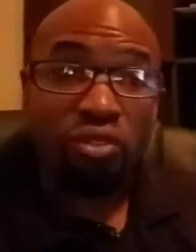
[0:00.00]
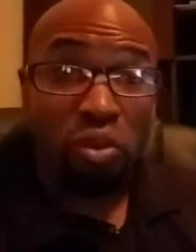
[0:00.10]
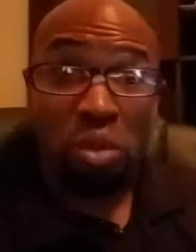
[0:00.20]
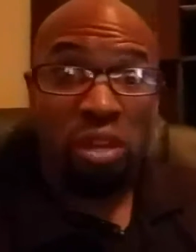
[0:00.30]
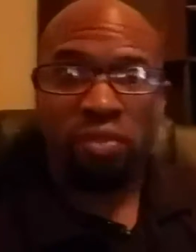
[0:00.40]

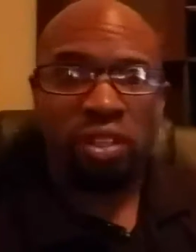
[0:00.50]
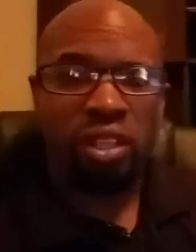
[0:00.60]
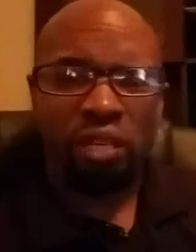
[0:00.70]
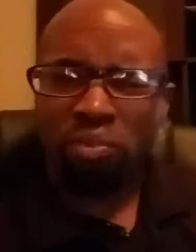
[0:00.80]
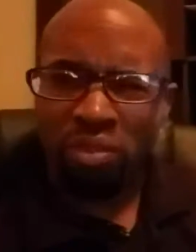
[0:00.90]
from heaven.
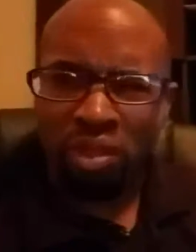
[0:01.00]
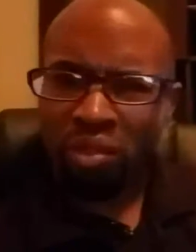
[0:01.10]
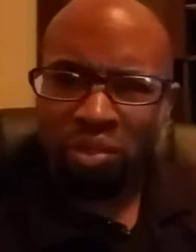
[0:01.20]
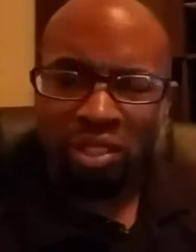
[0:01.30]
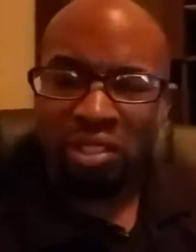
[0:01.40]
I
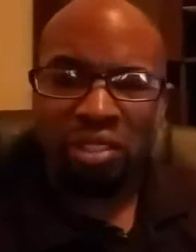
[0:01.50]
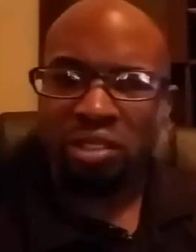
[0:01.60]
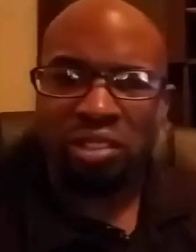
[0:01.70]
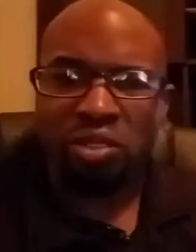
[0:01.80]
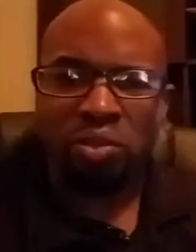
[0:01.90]

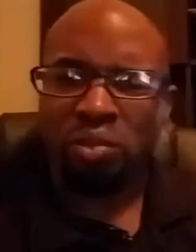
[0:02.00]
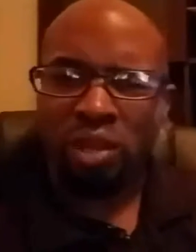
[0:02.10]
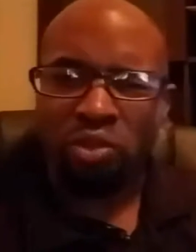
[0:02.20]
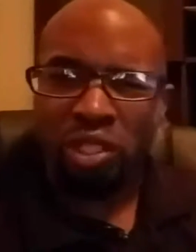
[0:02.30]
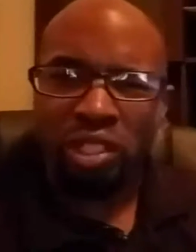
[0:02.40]
still assume, I'm
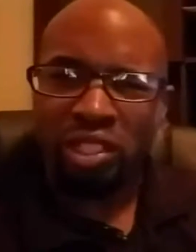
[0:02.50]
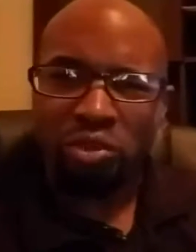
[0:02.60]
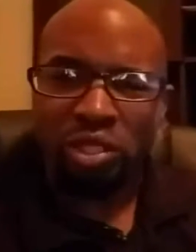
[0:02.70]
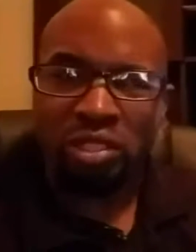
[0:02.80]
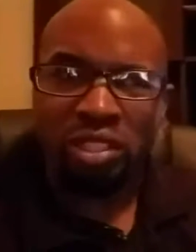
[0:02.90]
not really
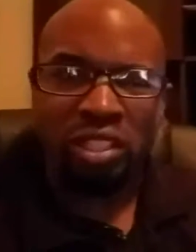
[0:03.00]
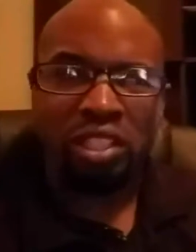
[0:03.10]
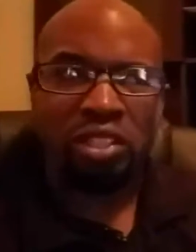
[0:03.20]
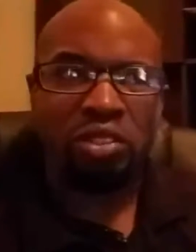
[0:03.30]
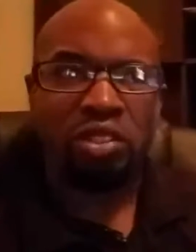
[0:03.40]
100%
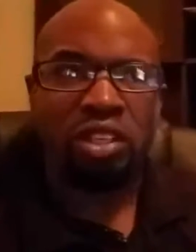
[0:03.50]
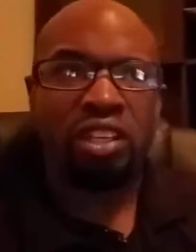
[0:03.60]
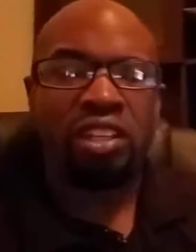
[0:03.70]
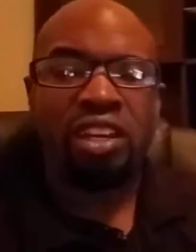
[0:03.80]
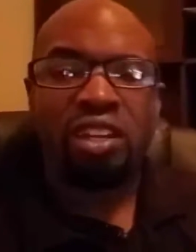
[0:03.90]
clear on
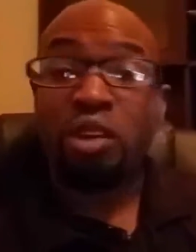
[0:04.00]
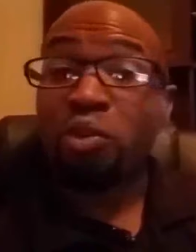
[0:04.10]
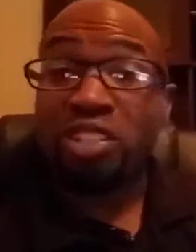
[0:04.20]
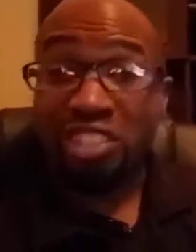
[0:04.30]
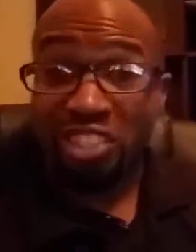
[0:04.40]
that. There
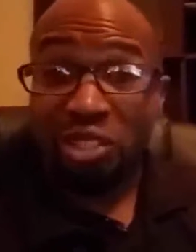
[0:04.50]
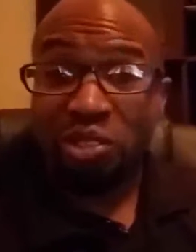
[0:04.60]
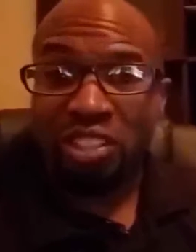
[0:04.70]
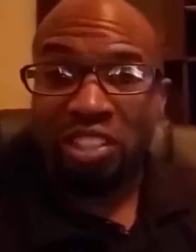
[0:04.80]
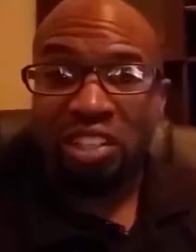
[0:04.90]
was a
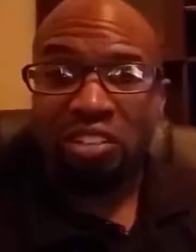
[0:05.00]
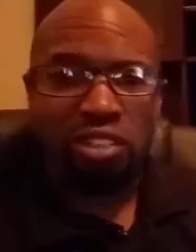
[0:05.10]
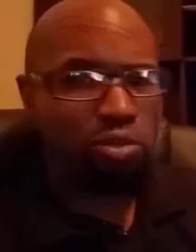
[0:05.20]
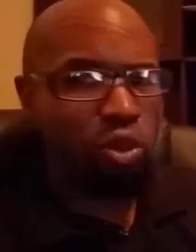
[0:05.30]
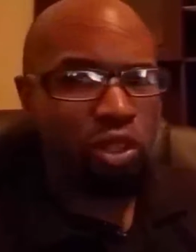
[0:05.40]
joke in there,
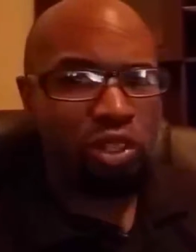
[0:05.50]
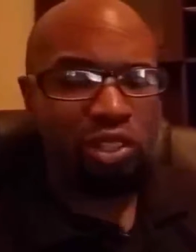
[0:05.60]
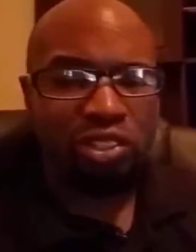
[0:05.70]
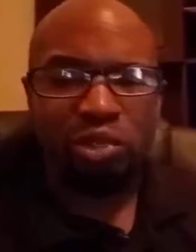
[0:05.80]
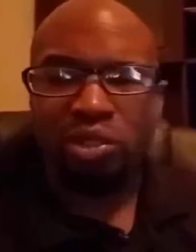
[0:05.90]
spoiler
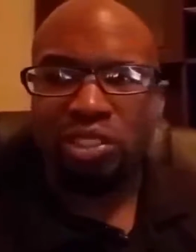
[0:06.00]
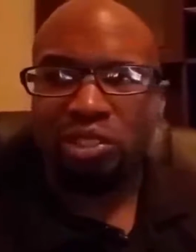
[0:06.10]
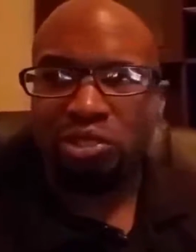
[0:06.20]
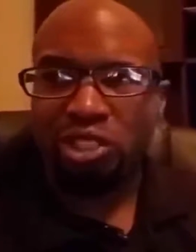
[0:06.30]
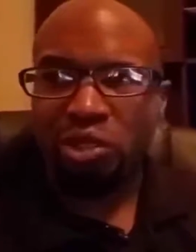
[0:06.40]
alert, there was a
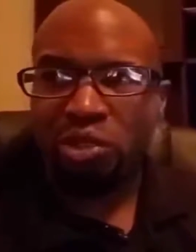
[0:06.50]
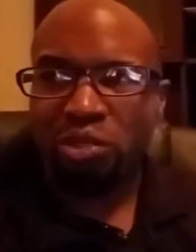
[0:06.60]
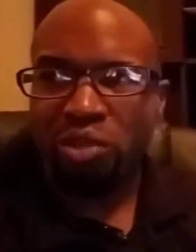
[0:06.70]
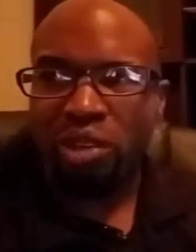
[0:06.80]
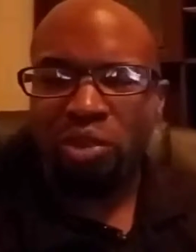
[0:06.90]
little joke
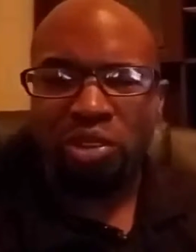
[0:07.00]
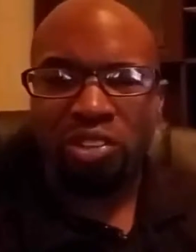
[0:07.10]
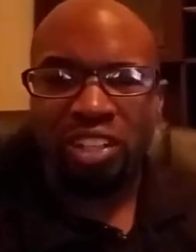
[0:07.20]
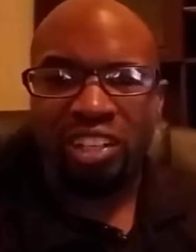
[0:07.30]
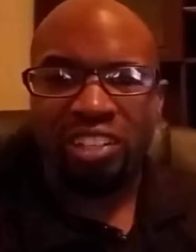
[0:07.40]
about
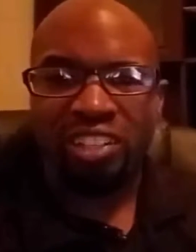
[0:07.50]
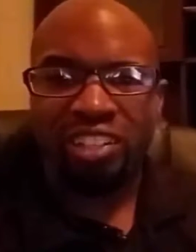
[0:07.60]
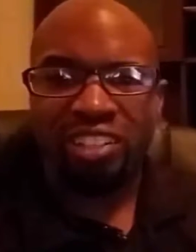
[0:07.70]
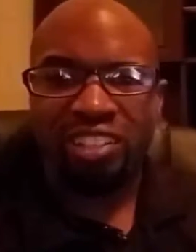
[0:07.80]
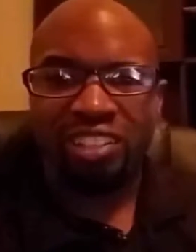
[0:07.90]
whether or not,
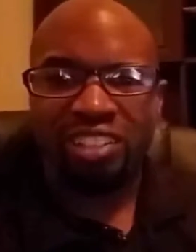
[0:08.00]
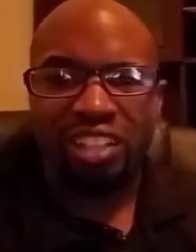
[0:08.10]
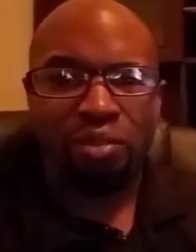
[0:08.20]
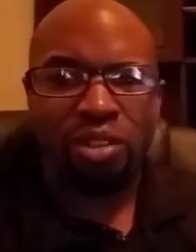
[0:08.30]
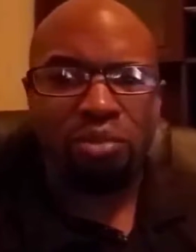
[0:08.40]
he
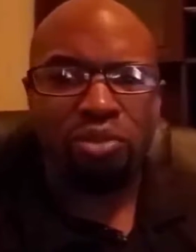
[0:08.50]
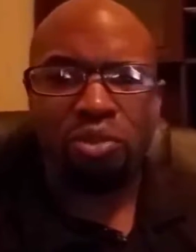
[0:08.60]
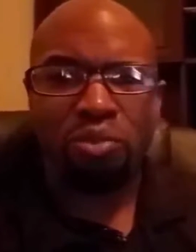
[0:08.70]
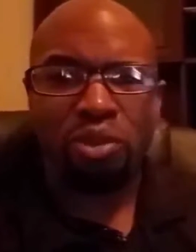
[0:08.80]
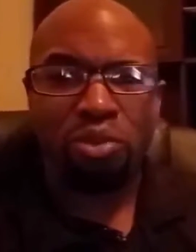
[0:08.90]
said, I'm coming from up